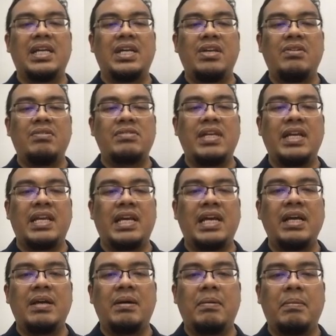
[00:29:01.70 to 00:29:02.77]
using
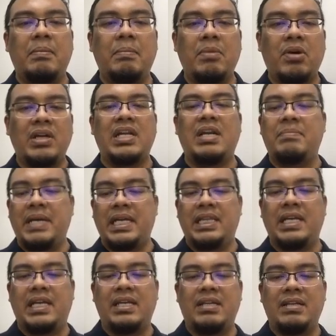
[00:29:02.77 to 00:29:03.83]
the model
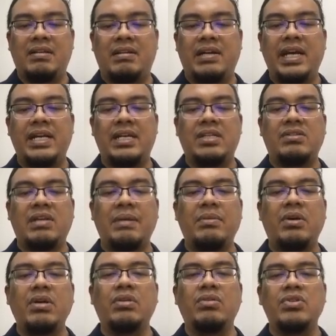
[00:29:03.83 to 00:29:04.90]
method. All right? So I'm
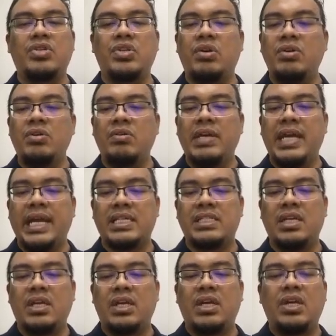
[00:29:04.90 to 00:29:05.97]
going to show you
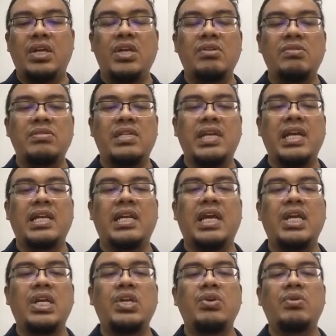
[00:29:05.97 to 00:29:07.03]
next using
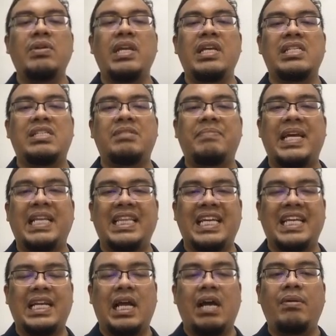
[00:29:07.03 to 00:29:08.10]
the units
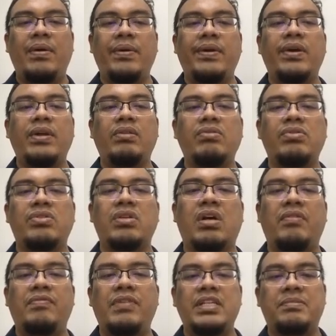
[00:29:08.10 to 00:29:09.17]
method. How are you going to
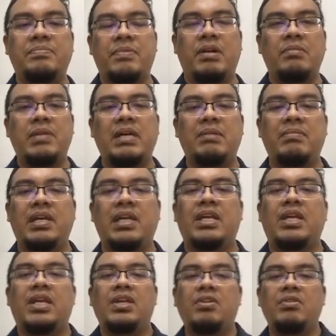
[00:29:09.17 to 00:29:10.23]
solve this problem
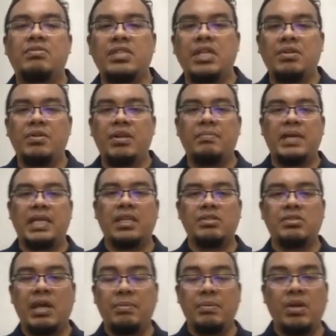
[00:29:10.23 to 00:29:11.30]
using unit method?
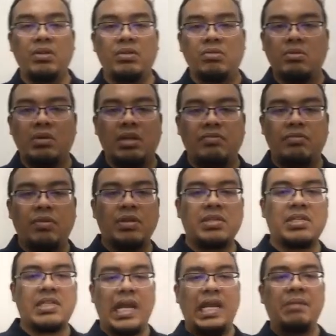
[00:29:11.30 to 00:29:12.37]
So I'm going to give you a
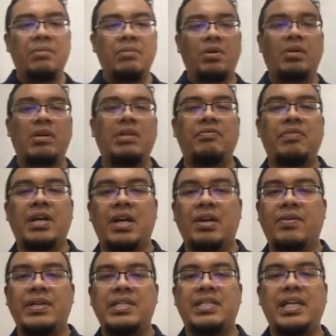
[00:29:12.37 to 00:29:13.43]
slightly more
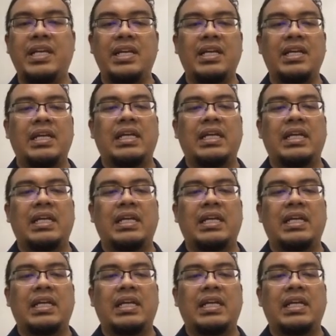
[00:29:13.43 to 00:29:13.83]
difficult question,